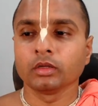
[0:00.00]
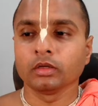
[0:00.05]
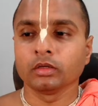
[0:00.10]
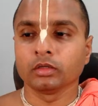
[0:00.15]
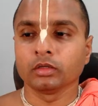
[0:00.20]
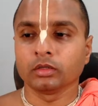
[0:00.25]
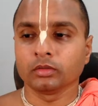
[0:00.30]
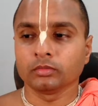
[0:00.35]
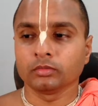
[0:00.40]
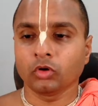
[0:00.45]

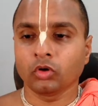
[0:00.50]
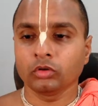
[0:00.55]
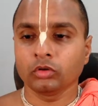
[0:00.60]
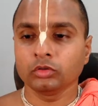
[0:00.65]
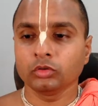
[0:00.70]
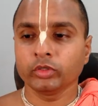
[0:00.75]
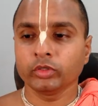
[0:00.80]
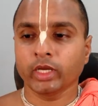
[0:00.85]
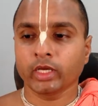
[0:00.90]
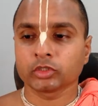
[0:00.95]

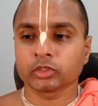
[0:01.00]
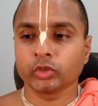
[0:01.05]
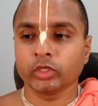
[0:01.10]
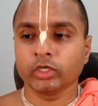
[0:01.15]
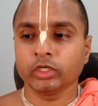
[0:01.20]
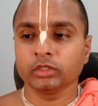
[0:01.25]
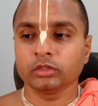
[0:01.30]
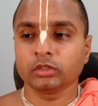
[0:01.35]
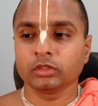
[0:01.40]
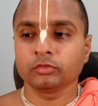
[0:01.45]
Although in
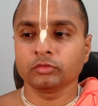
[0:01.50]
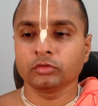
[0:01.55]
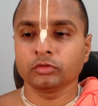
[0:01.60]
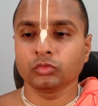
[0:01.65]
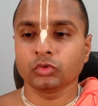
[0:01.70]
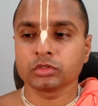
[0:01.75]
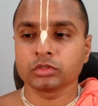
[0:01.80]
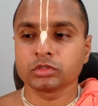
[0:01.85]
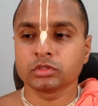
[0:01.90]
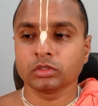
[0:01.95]
actuality the river
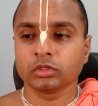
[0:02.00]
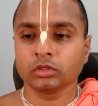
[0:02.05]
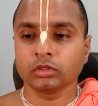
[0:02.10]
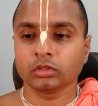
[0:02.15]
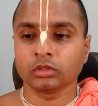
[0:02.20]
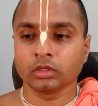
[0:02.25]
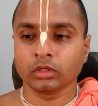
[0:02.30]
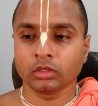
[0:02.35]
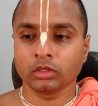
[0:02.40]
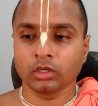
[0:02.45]
was the
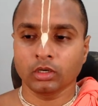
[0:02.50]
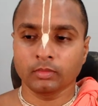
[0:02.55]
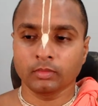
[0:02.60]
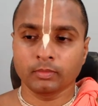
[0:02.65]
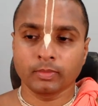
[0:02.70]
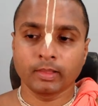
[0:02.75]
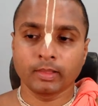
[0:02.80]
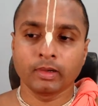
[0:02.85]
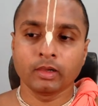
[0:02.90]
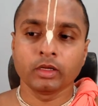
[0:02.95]
Ganga.
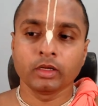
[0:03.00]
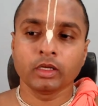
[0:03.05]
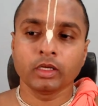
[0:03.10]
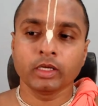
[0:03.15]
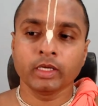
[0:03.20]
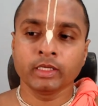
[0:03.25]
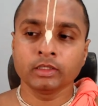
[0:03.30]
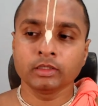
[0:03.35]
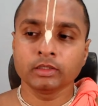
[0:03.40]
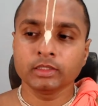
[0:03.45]

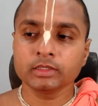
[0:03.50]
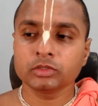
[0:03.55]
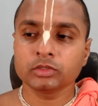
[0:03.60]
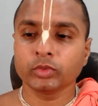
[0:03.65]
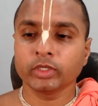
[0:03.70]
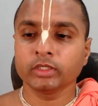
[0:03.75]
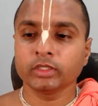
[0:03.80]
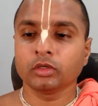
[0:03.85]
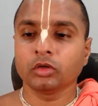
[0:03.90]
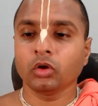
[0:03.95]
In this
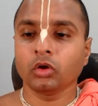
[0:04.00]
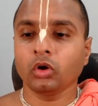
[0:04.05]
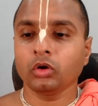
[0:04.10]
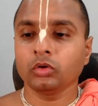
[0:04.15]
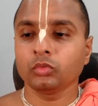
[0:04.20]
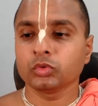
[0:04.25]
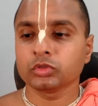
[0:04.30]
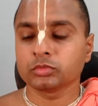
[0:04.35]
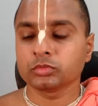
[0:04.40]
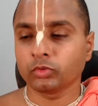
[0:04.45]
way, the
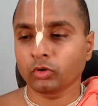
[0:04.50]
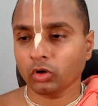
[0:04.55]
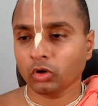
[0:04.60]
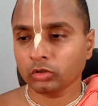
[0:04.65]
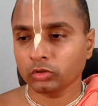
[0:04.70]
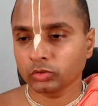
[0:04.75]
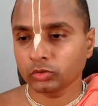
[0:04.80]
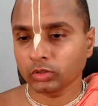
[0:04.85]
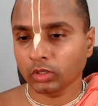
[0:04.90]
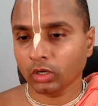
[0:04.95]
Lord was
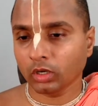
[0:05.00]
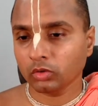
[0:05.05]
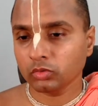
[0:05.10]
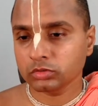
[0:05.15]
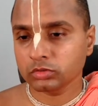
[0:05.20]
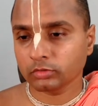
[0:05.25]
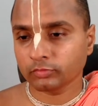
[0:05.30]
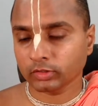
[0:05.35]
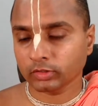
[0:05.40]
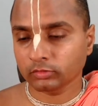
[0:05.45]
brought to the
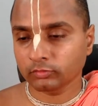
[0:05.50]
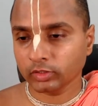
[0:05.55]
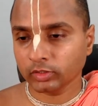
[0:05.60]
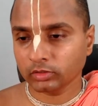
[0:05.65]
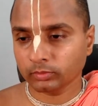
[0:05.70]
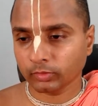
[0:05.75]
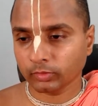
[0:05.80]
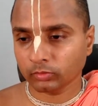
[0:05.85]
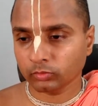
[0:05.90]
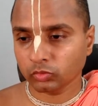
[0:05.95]
house of
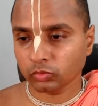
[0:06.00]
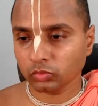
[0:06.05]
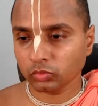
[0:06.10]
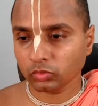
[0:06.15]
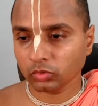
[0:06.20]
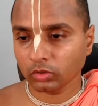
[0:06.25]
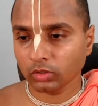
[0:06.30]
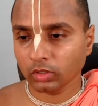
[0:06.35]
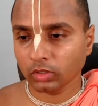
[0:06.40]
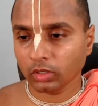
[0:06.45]
Advaita Prabhu
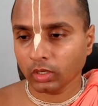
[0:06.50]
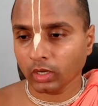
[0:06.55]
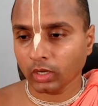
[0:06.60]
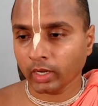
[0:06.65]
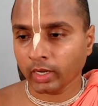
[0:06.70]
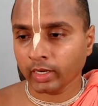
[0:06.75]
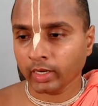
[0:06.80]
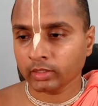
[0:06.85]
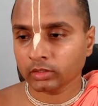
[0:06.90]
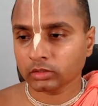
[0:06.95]

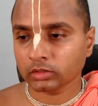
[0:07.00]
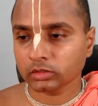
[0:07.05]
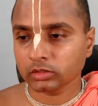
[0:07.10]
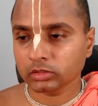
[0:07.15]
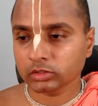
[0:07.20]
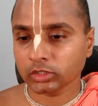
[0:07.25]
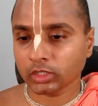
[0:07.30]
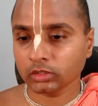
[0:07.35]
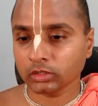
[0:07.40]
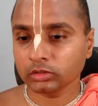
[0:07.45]
at
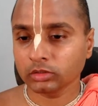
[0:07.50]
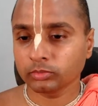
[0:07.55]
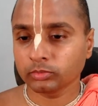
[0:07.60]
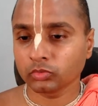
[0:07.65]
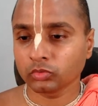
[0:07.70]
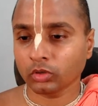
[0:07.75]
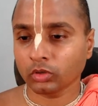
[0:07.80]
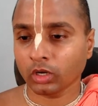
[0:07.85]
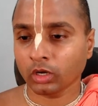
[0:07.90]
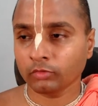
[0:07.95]

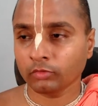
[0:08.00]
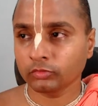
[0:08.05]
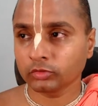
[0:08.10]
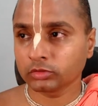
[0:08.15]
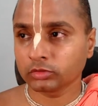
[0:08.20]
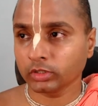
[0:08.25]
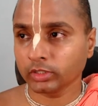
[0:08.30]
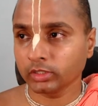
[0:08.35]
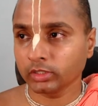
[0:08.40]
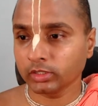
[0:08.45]
Shantipur after
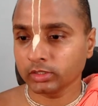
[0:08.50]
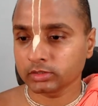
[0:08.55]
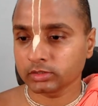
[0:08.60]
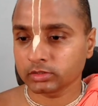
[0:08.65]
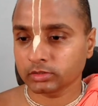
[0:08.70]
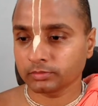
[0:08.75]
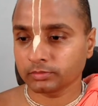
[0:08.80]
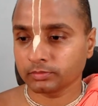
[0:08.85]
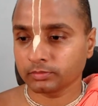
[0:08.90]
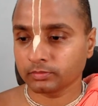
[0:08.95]
3 days.